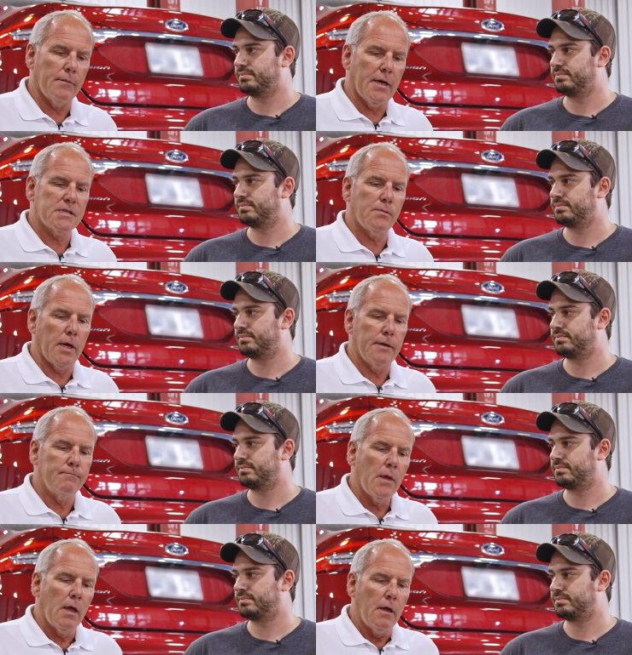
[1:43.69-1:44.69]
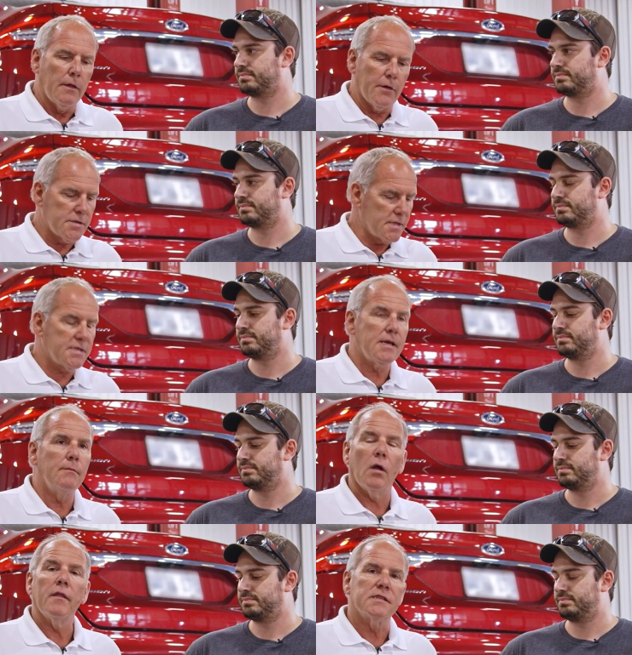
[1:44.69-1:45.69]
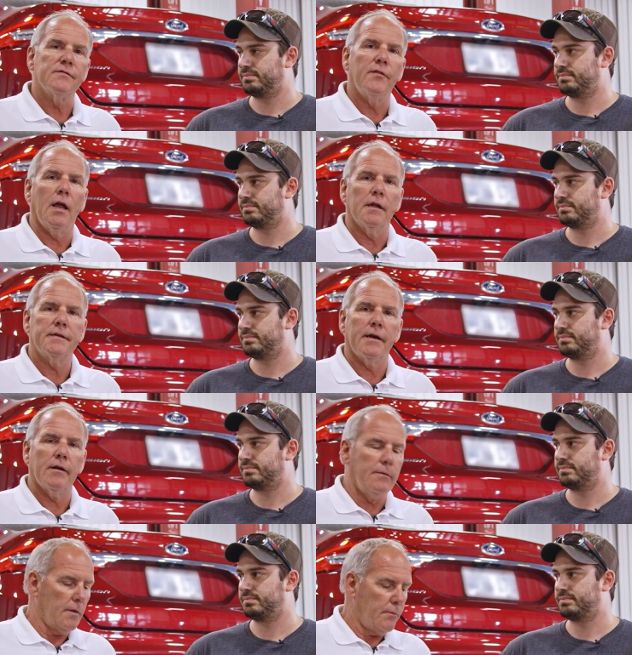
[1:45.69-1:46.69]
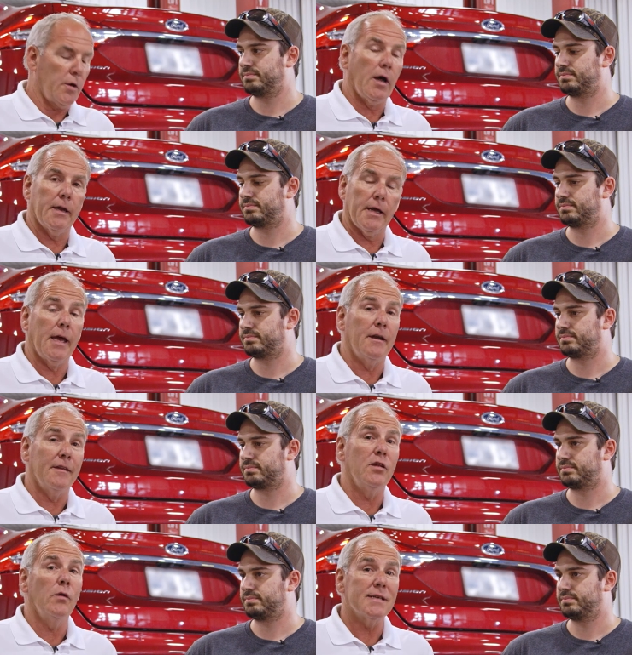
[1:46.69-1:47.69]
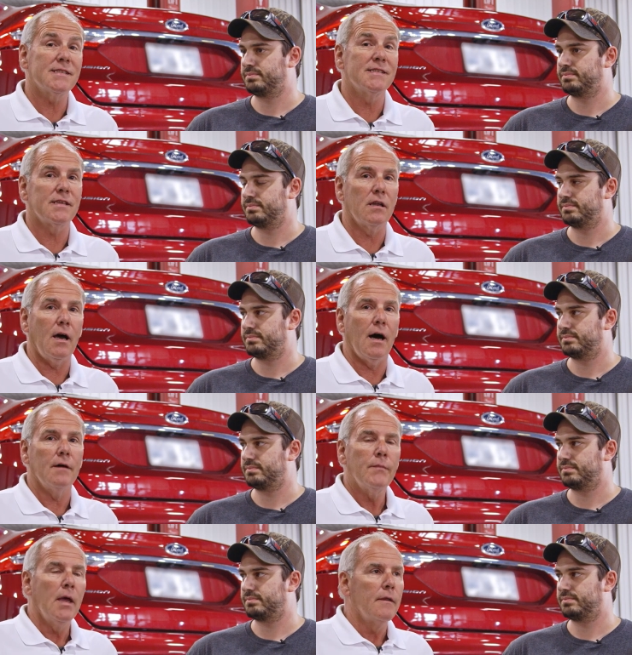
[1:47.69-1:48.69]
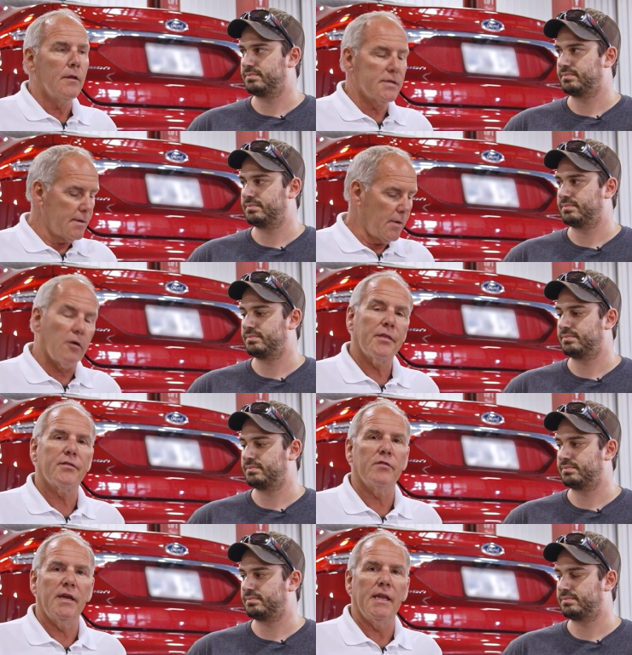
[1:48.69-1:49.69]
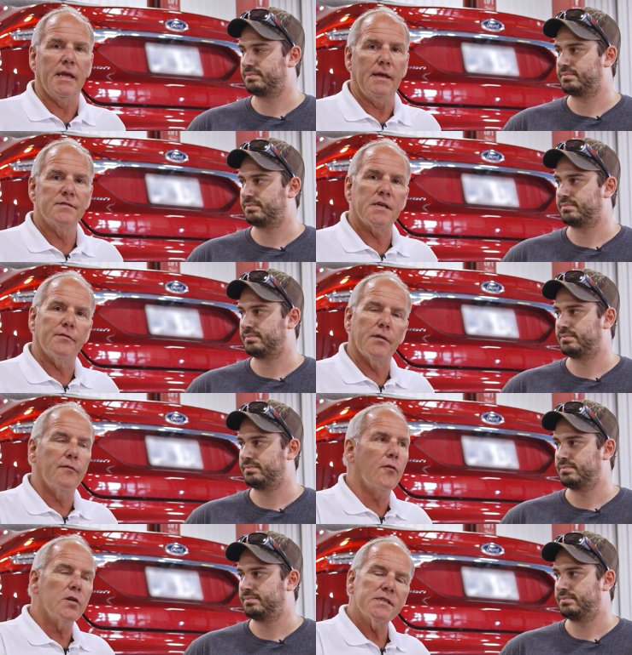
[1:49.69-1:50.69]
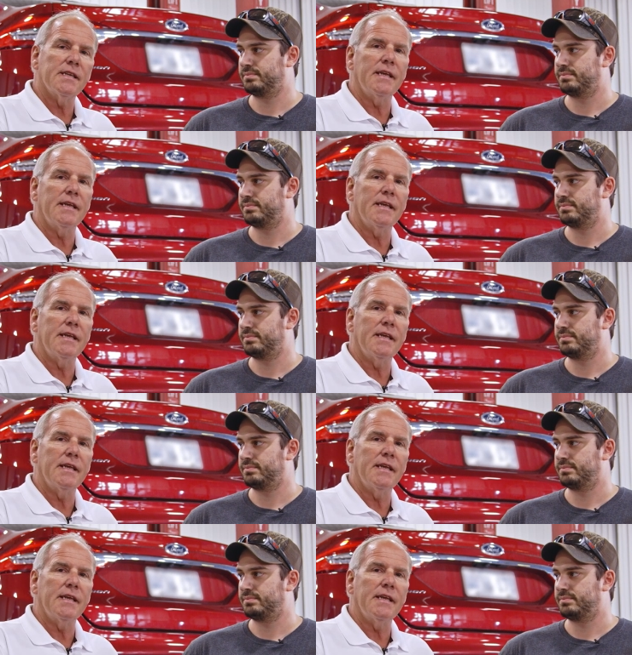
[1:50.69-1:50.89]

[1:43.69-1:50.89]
Speaker 1: let me explain. There's a symbol that's voluntary put on in Canada. In the US, it's the law. The symbol are three leaves. If the first